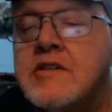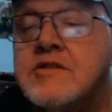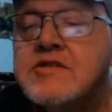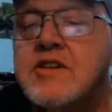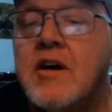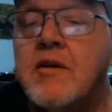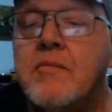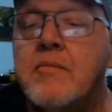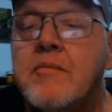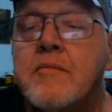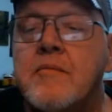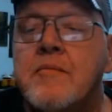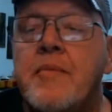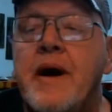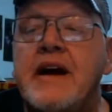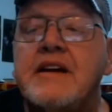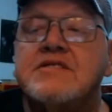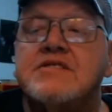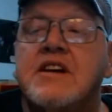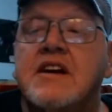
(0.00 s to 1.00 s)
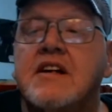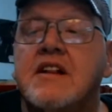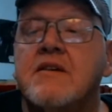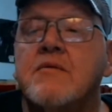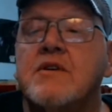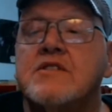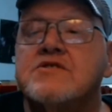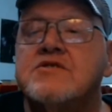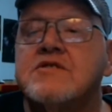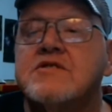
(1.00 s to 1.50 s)
So
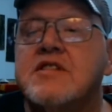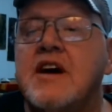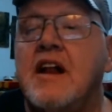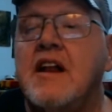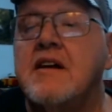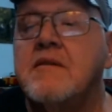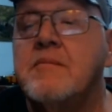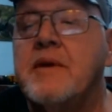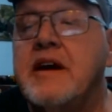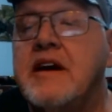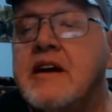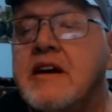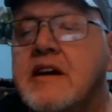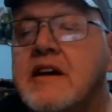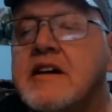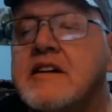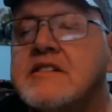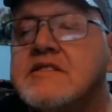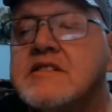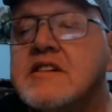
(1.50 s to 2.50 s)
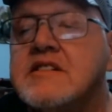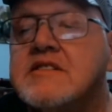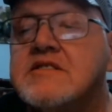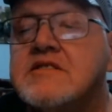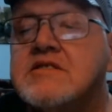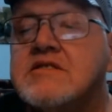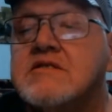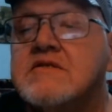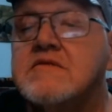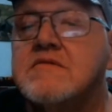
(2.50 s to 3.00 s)
basically what you're telling me is
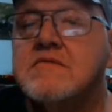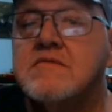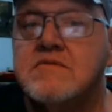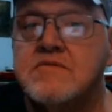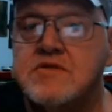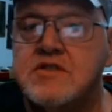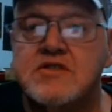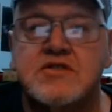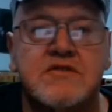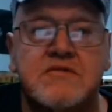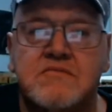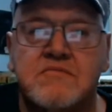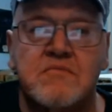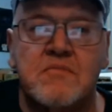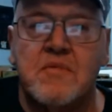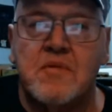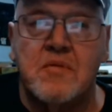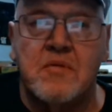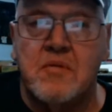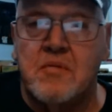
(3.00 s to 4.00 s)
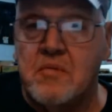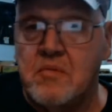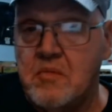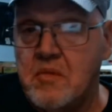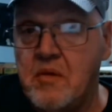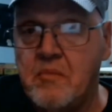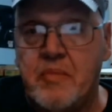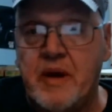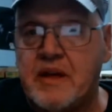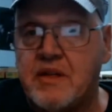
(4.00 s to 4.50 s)
it's just
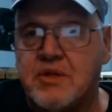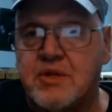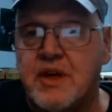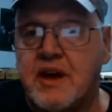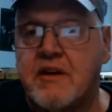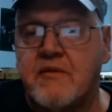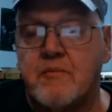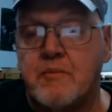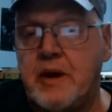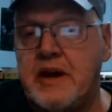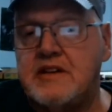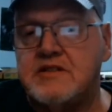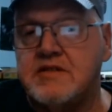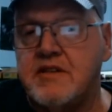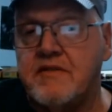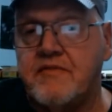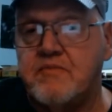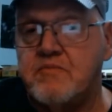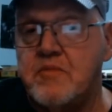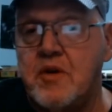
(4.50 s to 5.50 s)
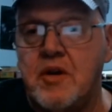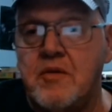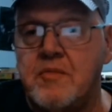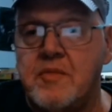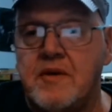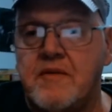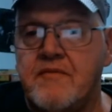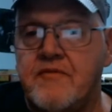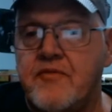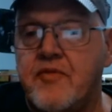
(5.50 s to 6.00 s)
a big thick piece of
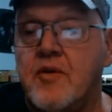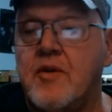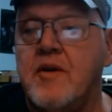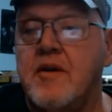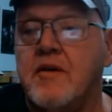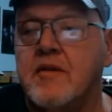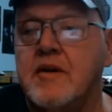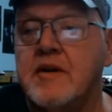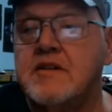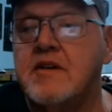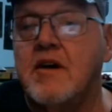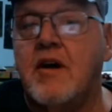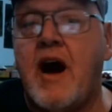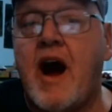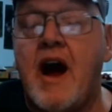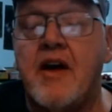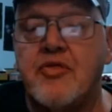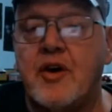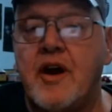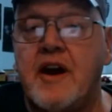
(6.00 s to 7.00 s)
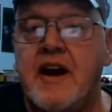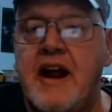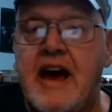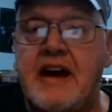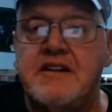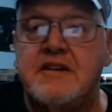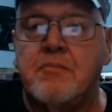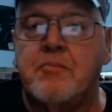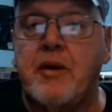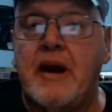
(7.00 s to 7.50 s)
aluminum foil. I thought it
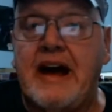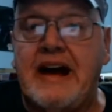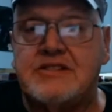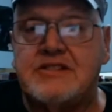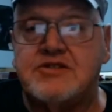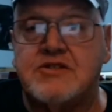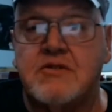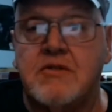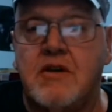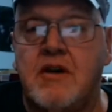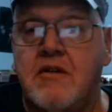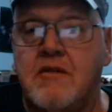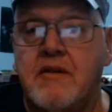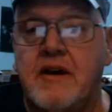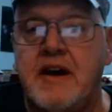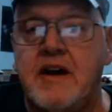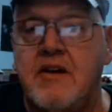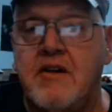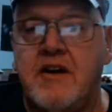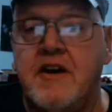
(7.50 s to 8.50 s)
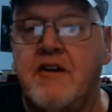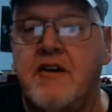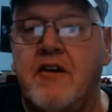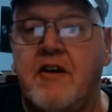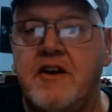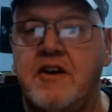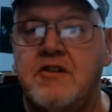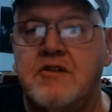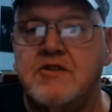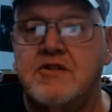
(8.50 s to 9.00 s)
had the plaster already on it.
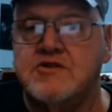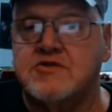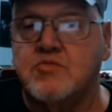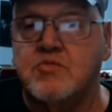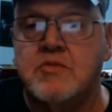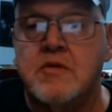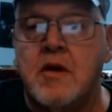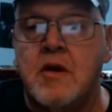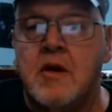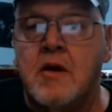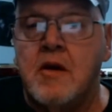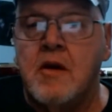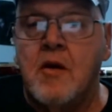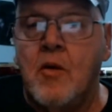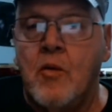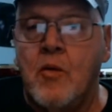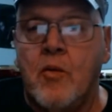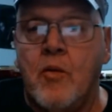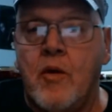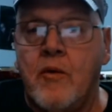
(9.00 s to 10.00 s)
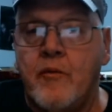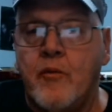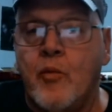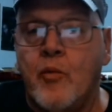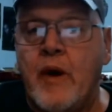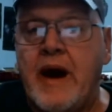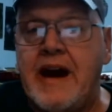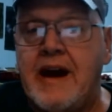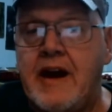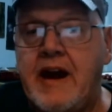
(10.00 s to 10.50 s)
All you do is
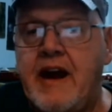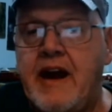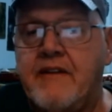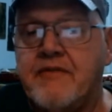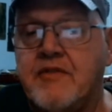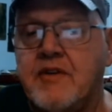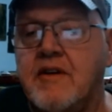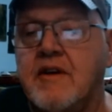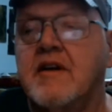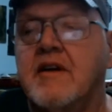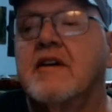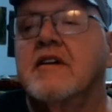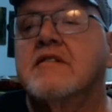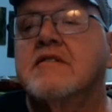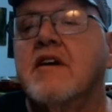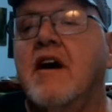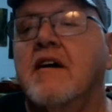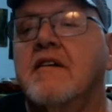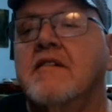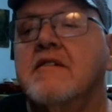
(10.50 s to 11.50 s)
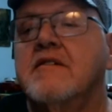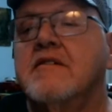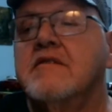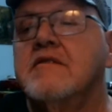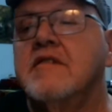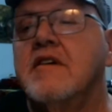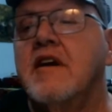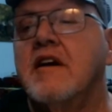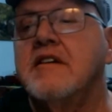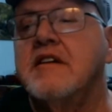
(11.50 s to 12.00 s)
wet it after it got,
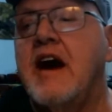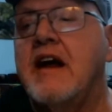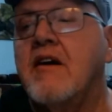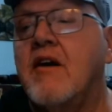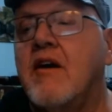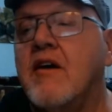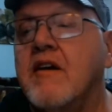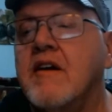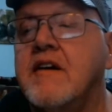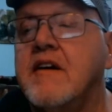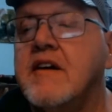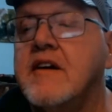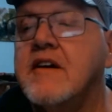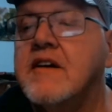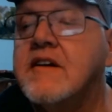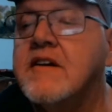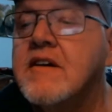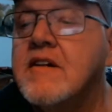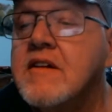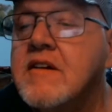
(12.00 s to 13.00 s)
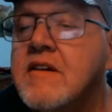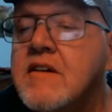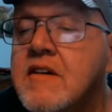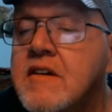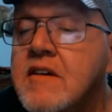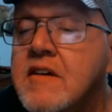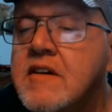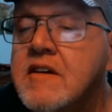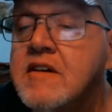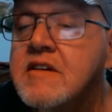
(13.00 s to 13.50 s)
and that hardened it.
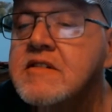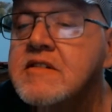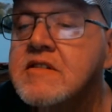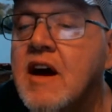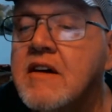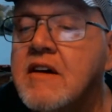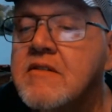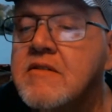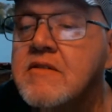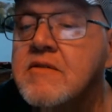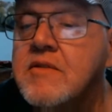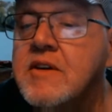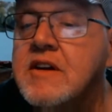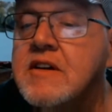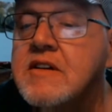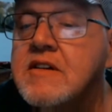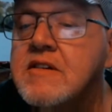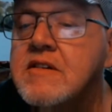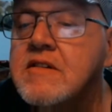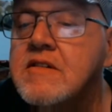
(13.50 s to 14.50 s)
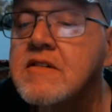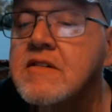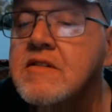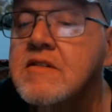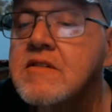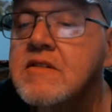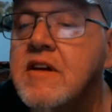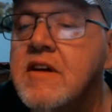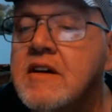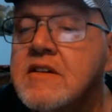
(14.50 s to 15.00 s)
Is that what it
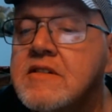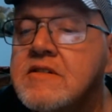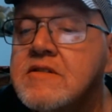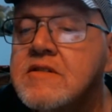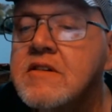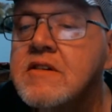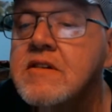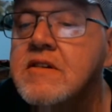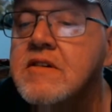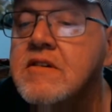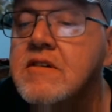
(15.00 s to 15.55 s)
does?